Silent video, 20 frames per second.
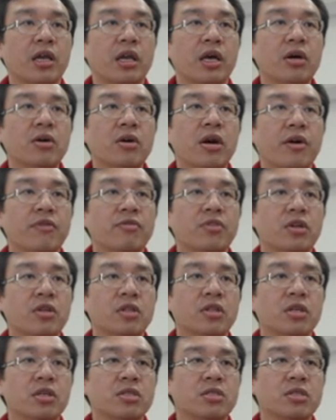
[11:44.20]
now after
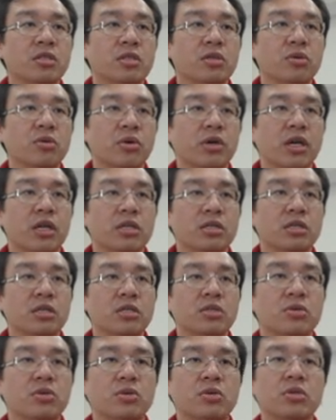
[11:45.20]
this, you can
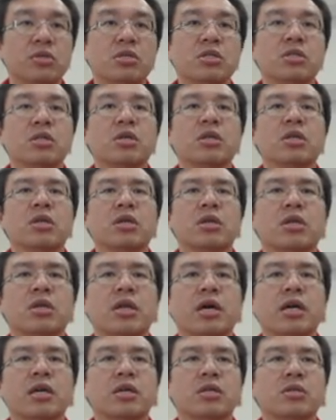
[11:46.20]
just use the
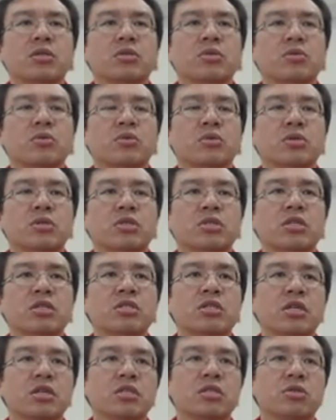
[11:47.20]
knight to
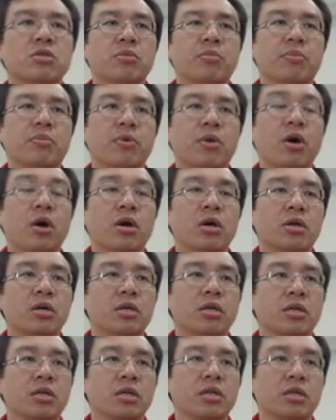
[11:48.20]
g6 to block
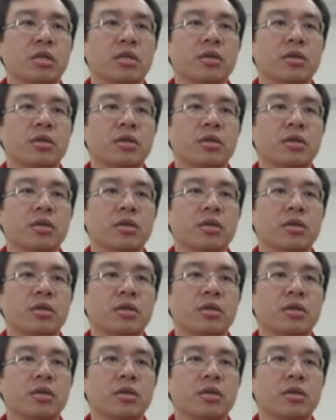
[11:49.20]
it.